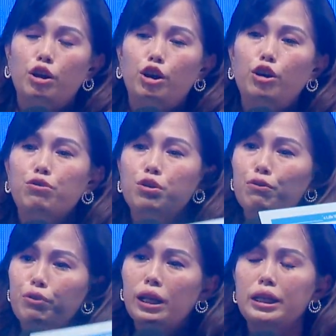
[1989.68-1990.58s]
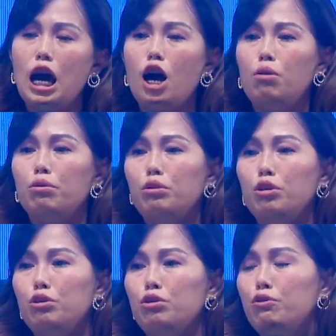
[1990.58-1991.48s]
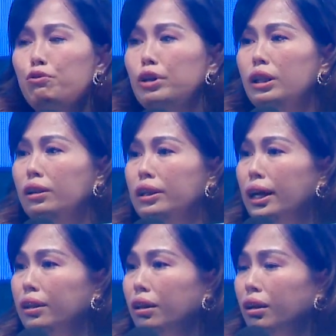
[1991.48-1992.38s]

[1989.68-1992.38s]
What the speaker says: If you feel down, you feel that